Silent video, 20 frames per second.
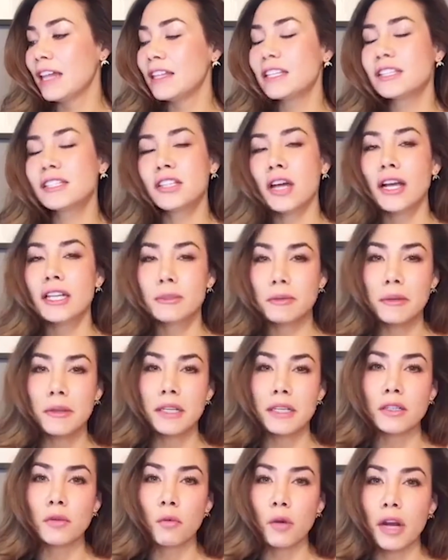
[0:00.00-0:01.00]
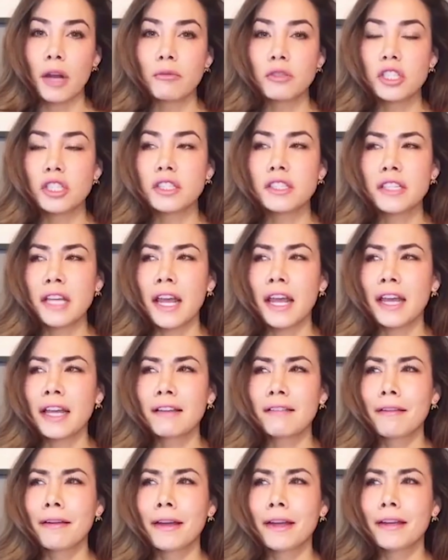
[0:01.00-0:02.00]
And this ties into what I was just
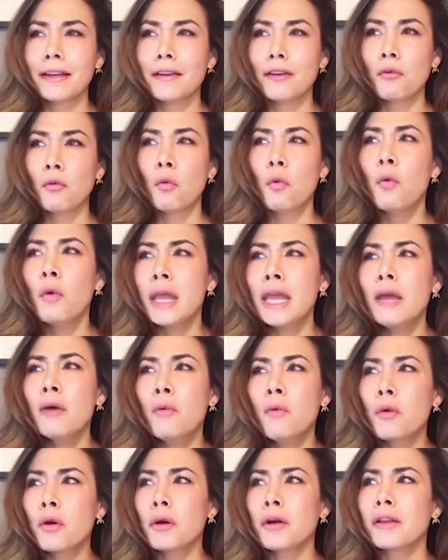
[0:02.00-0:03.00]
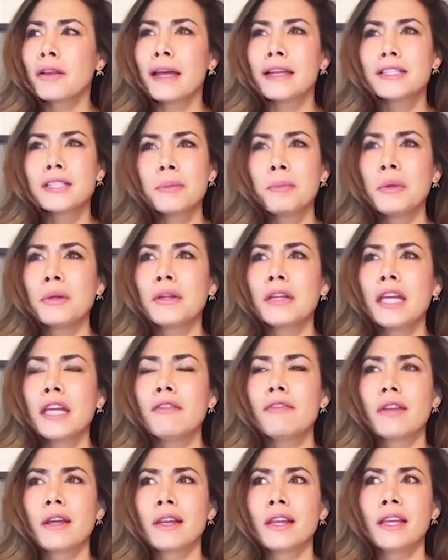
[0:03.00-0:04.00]
saying, like, we were led to
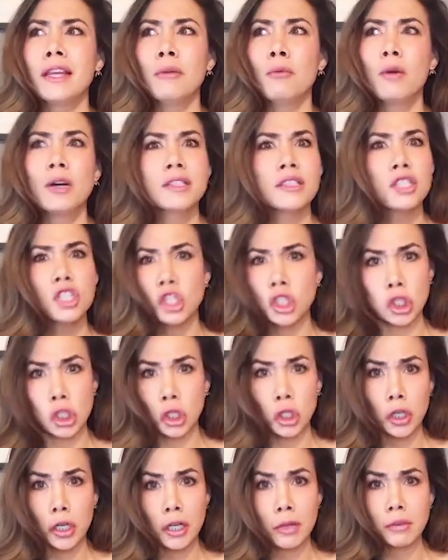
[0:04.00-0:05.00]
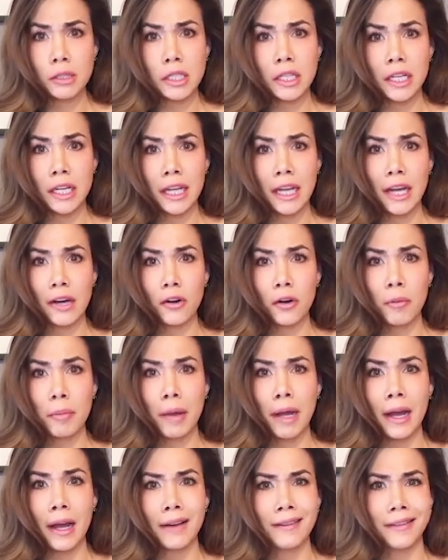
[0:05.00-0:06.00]
believe that he wasn't sure he was going to get
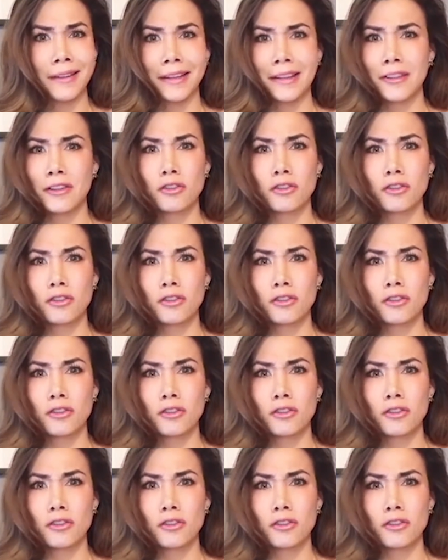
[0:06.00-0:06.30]
her back.